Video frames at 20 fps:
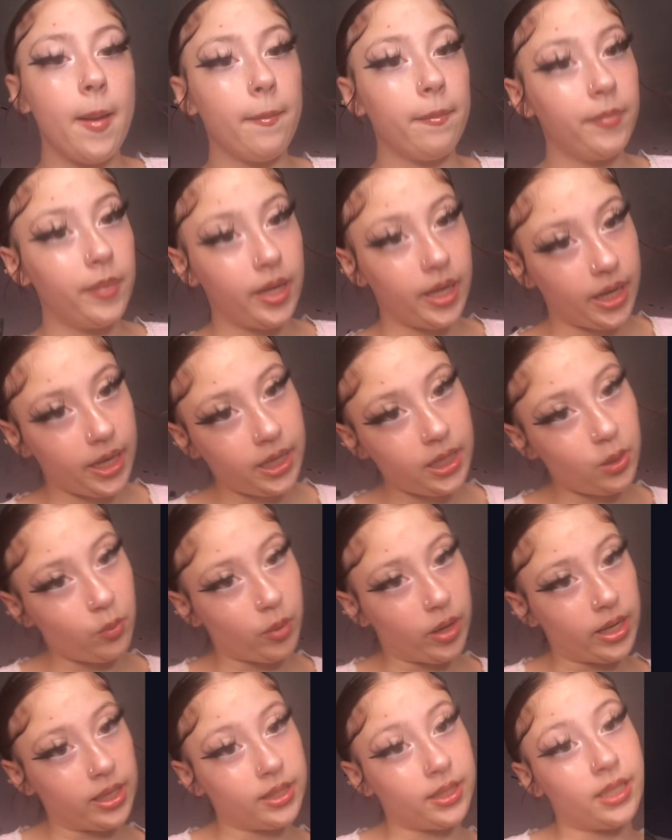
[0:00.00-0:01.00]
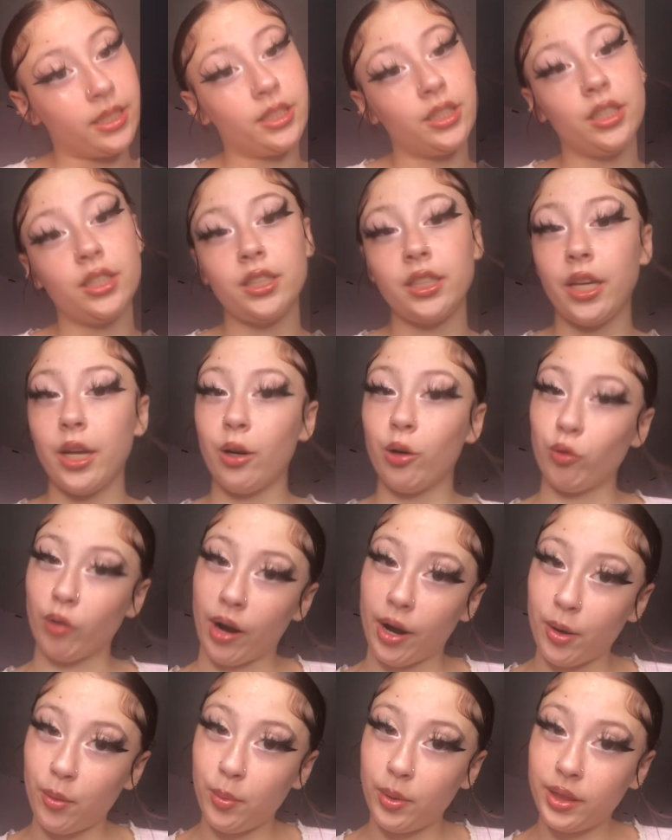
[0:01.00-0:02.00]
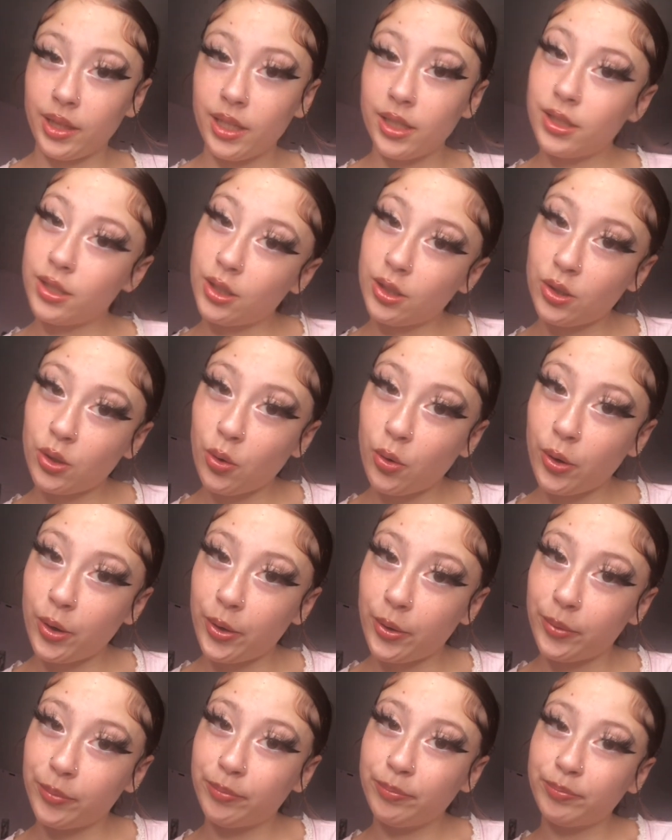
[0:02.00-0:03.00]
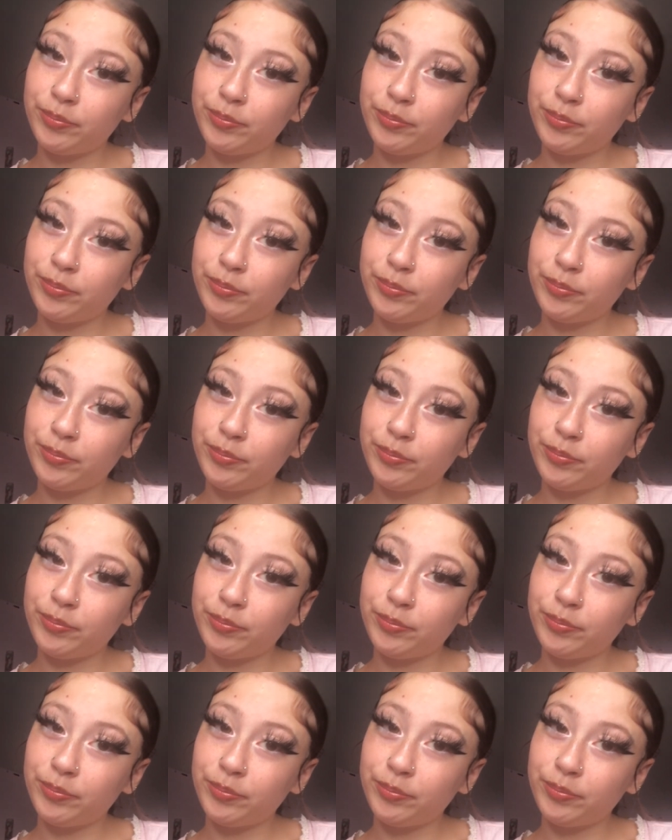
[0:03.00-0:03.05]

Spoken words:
But anyways, let's just get right on with this tutorial.